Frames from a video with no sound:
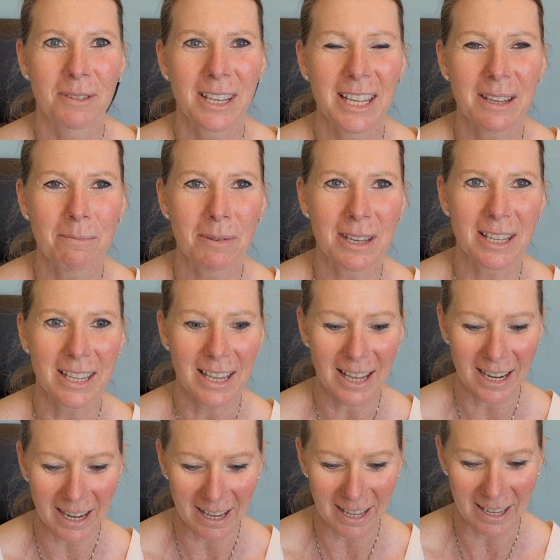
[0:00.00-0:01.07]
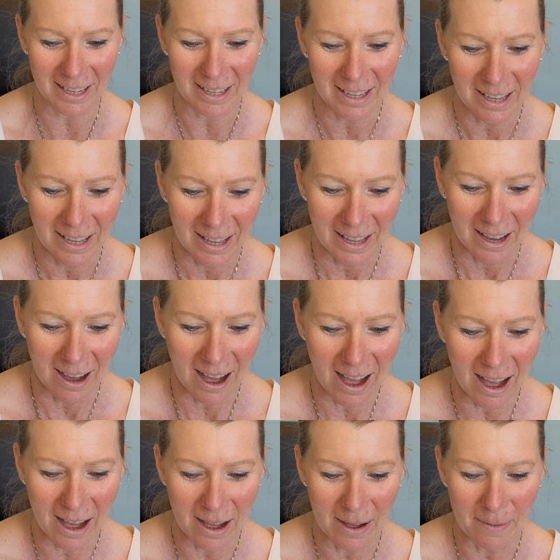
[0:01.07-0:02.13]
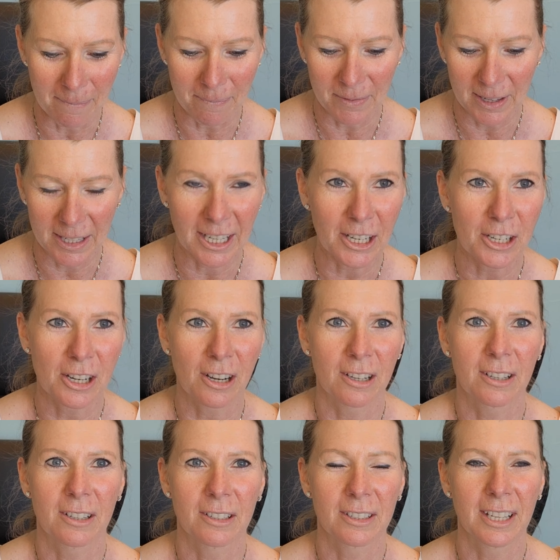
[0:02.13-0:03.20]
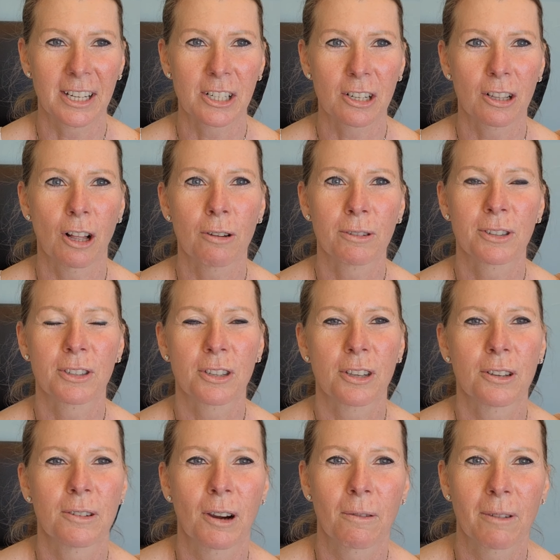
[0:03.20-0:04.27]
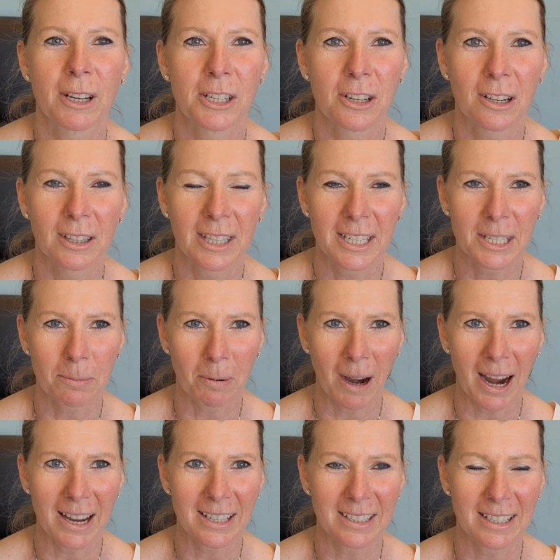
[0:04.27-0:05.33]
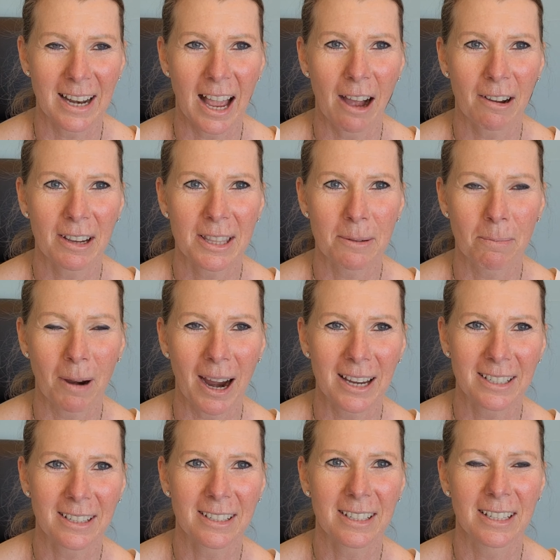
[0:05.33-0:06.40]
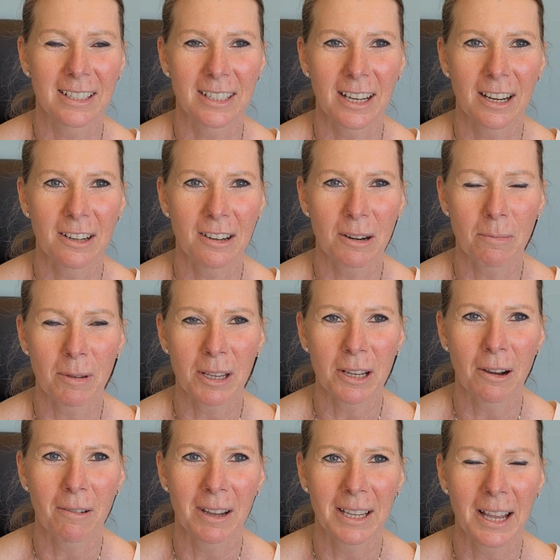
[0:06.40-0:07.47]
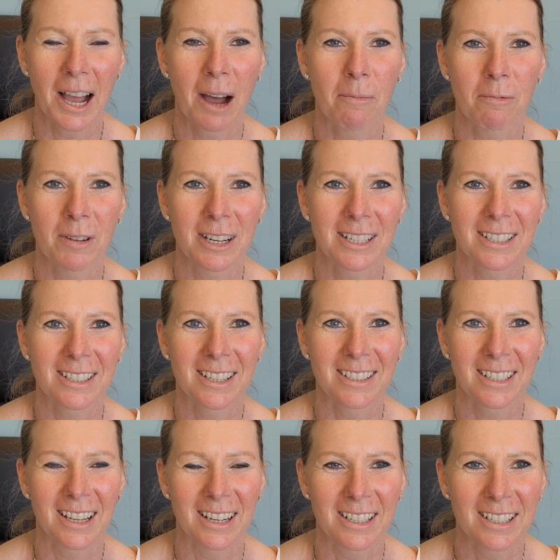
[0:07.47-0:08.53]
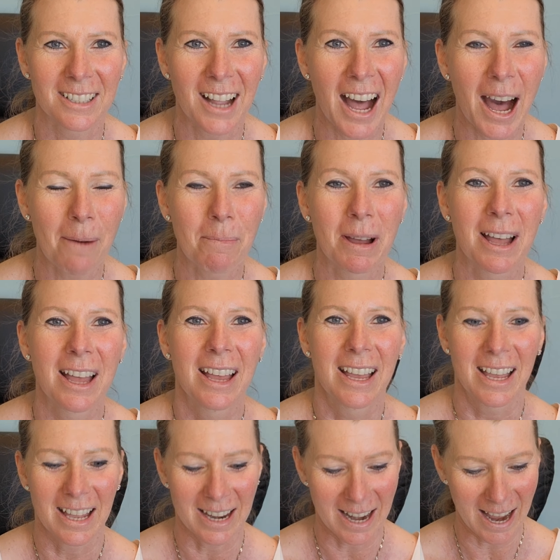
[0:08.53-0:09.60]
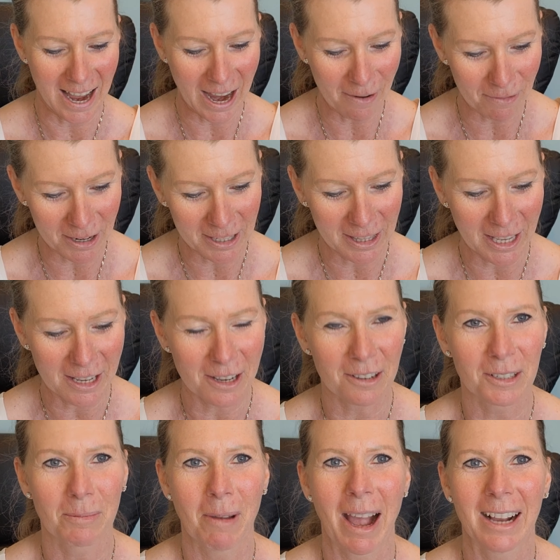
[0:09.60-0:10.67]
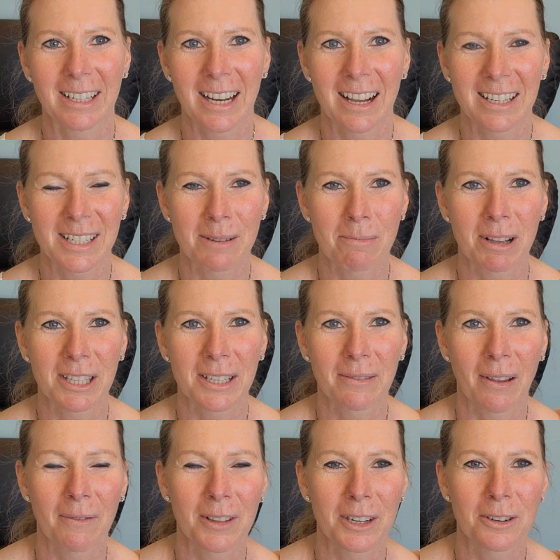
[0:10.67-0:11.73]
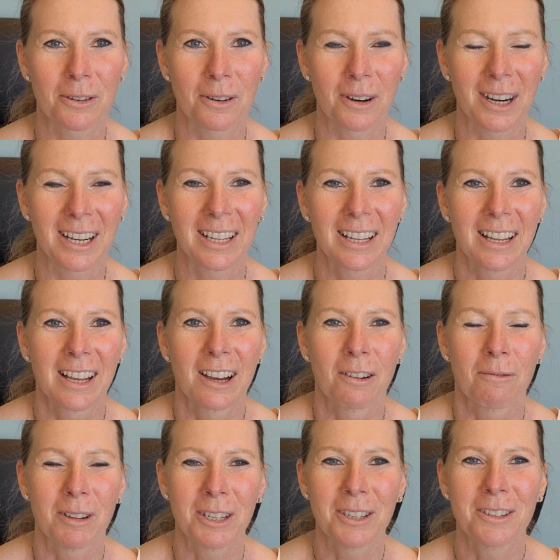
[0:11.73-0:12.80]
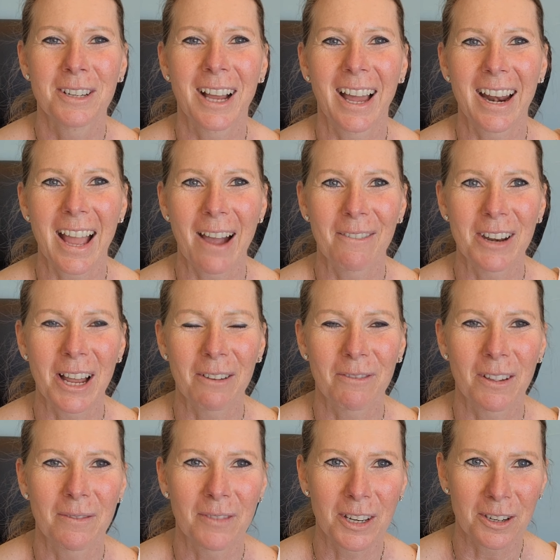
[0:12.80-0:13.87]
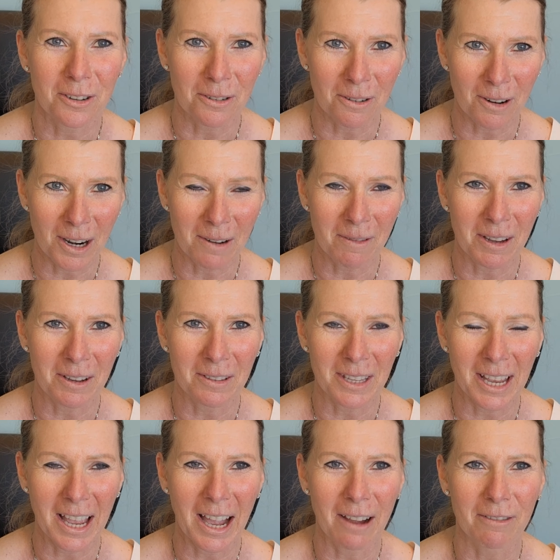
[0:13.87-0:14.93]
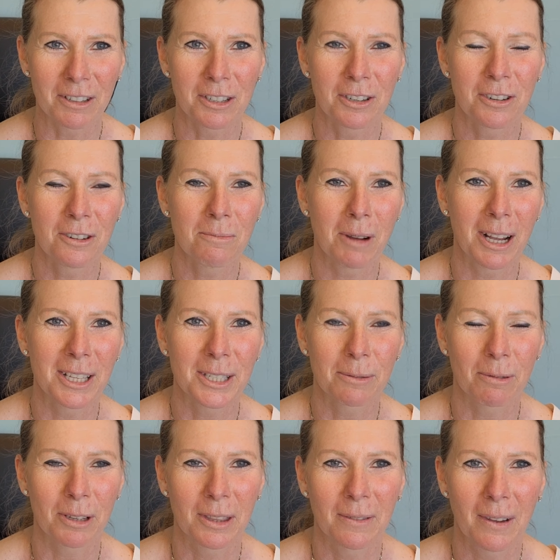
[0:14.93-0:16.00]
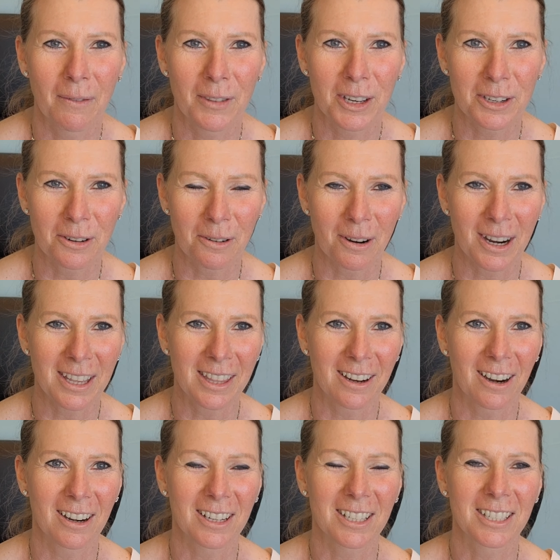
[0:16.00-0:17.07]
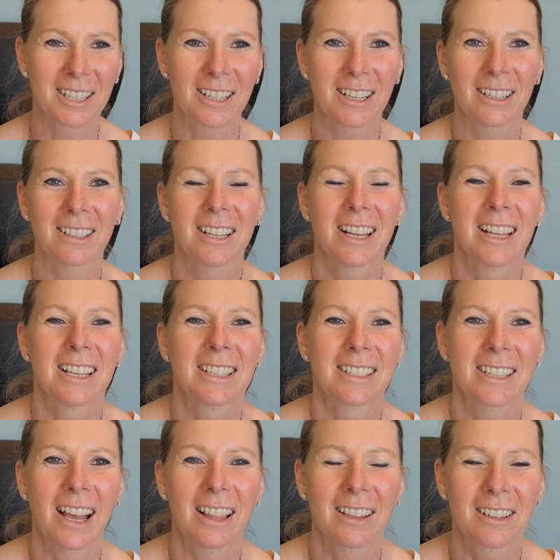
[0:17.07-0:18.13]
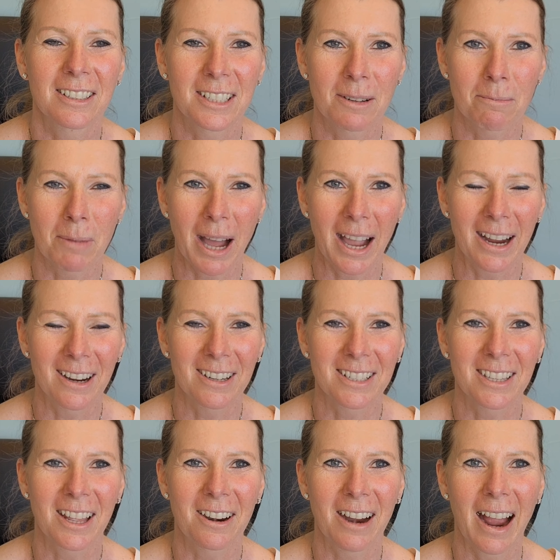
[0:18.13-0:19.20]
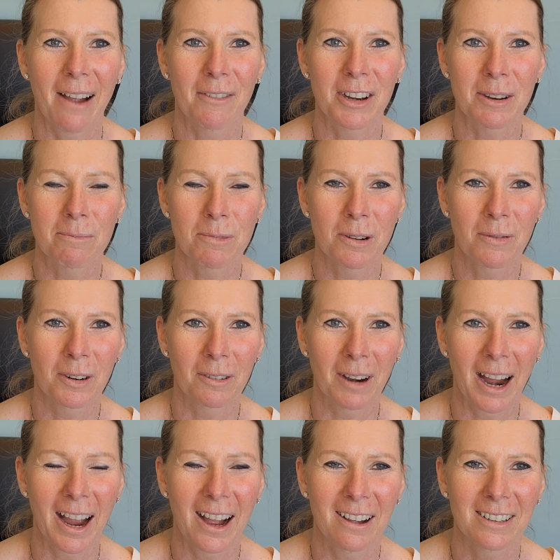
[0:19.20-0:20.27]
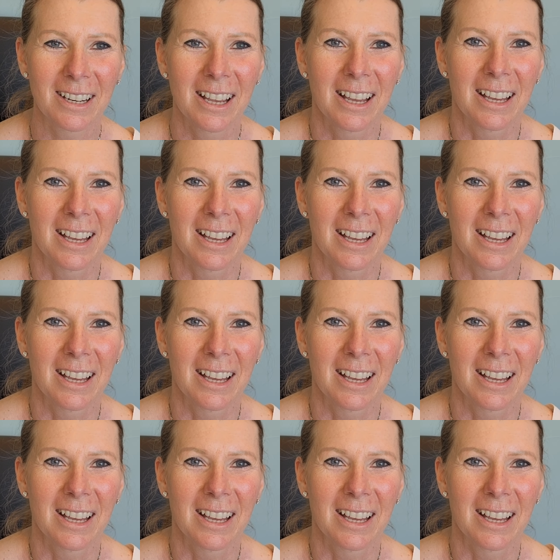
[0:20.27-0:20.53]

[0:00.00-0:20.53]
we be getting such close to original list price, and how can the prices continue to be going up? When is this going to stop? And everything goes back down to months of inventory. We do not have enough inventory. We only have 2 months worth of inventory. There are still sellers and buyers that are having to move around.